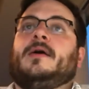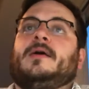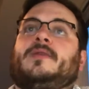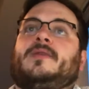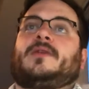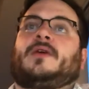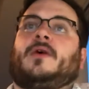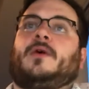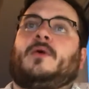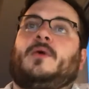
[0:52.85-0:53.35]

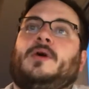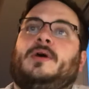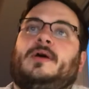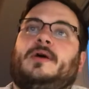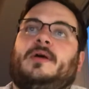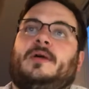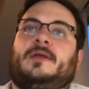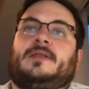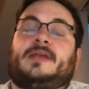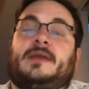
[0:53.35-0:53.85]
So,
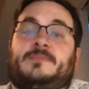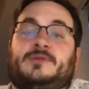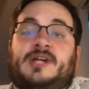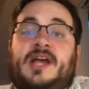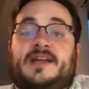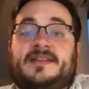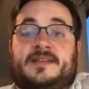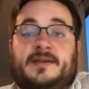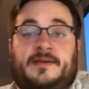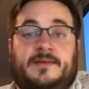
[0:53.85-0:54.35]
the
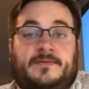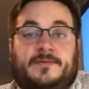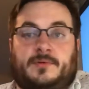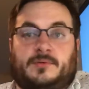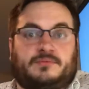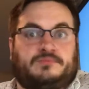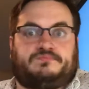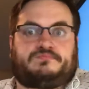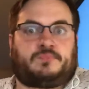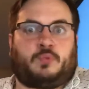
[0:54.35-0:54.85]
objective,
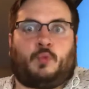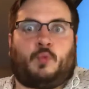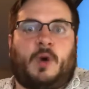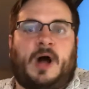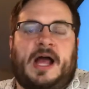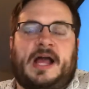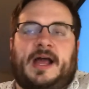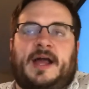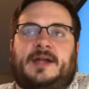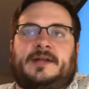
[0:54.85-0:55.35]
or
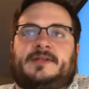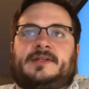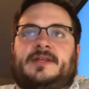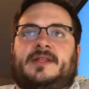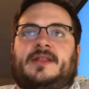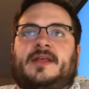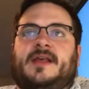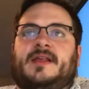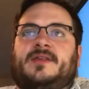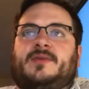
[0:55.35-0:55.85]
why I
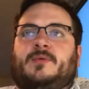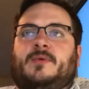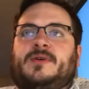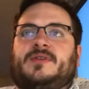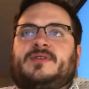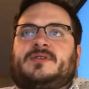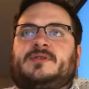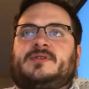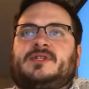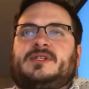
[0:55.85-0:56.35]
did this,
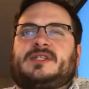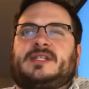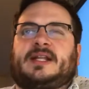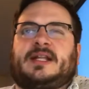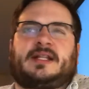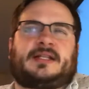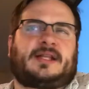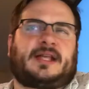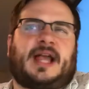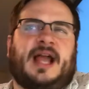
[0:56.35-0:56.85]
was just
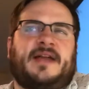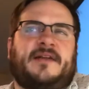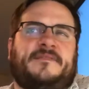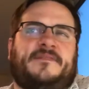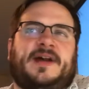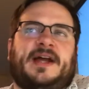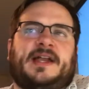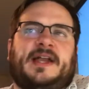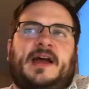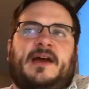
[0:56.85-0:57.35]
to kind
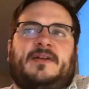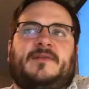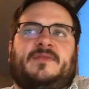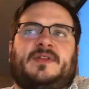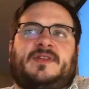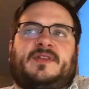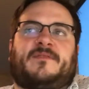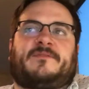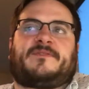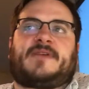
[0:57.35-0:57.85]
of find out if
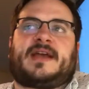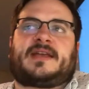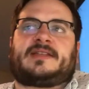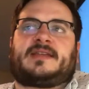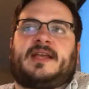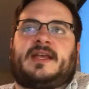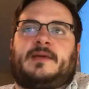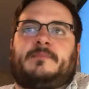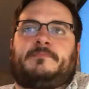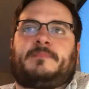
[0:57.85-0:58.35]
it's
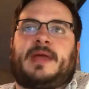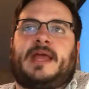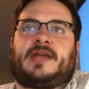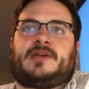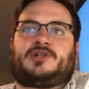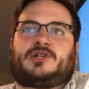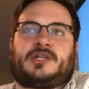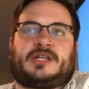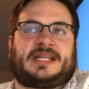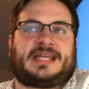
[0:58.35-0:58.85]
affecting
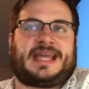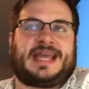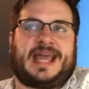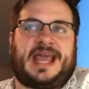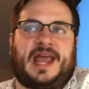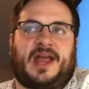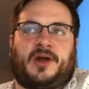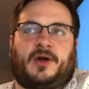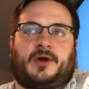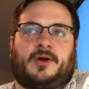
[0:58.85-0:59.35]
patient
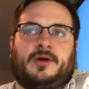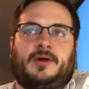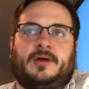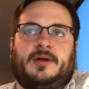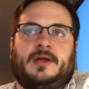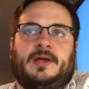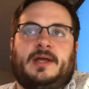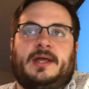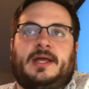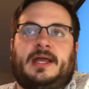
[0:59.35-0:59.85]
care,
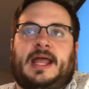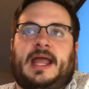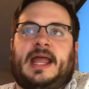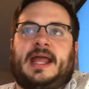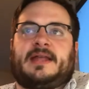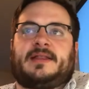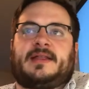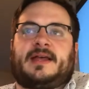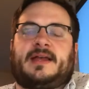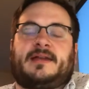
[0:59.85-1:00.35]

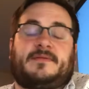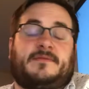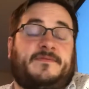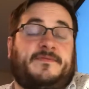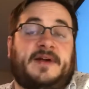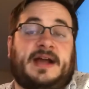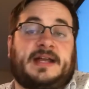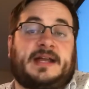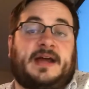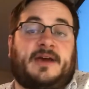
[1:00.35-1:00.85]
and then
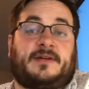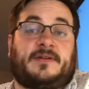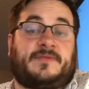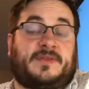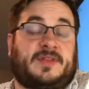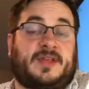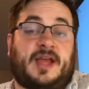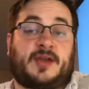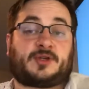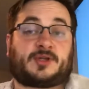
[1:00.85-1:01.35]
find out
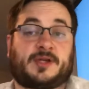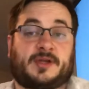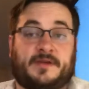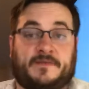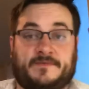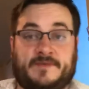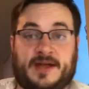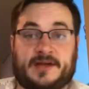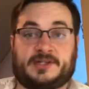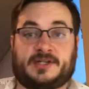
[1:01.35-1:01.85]
if it's actually
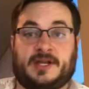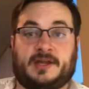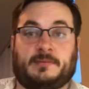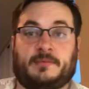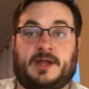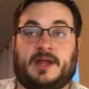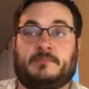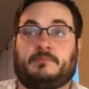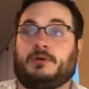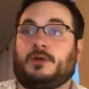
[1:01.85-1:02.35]

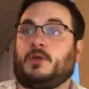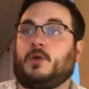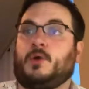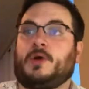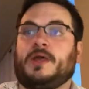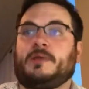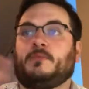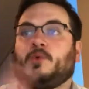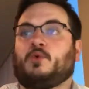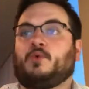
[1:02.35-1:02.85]
affecting
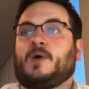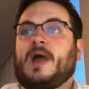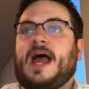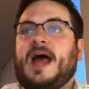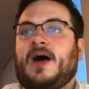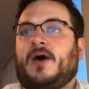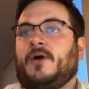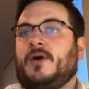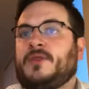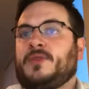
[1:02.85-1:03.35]
employee
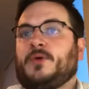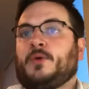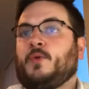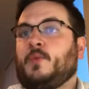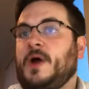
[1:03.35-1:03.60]
morale and their